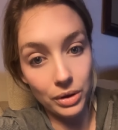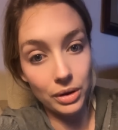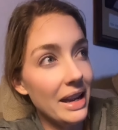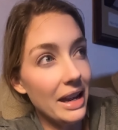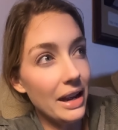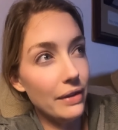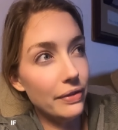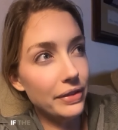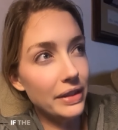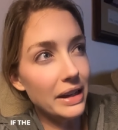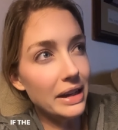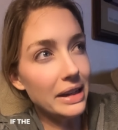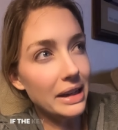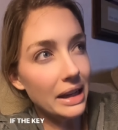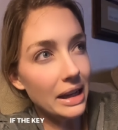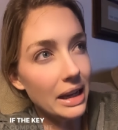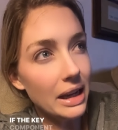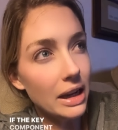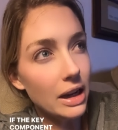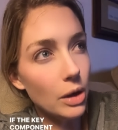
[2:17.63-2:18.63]
If the
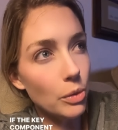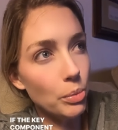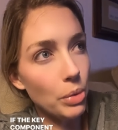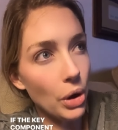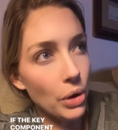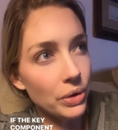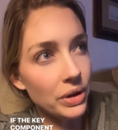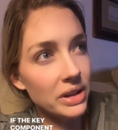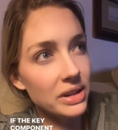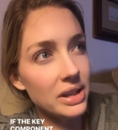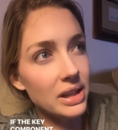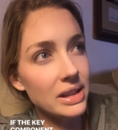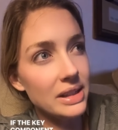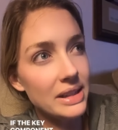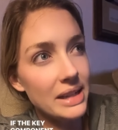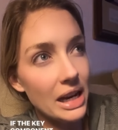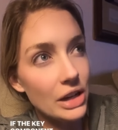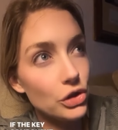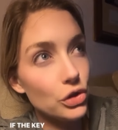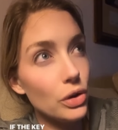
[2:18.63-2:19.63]
key component to
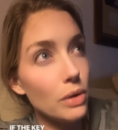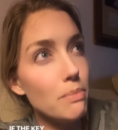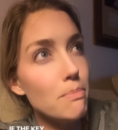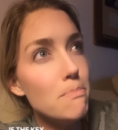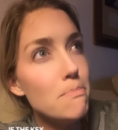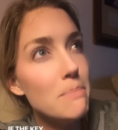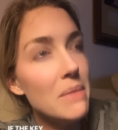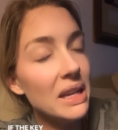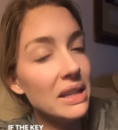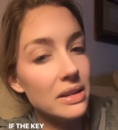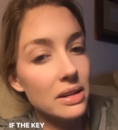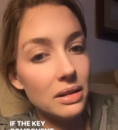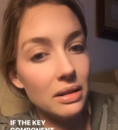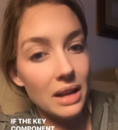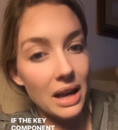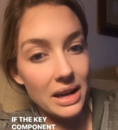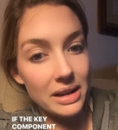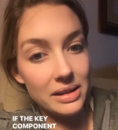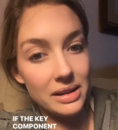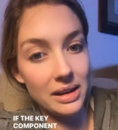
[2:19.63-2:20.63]

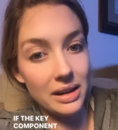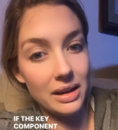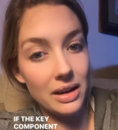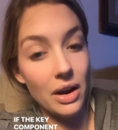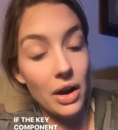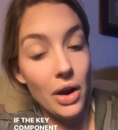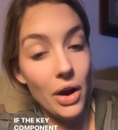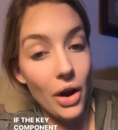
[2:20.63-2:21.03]
detrimentalizing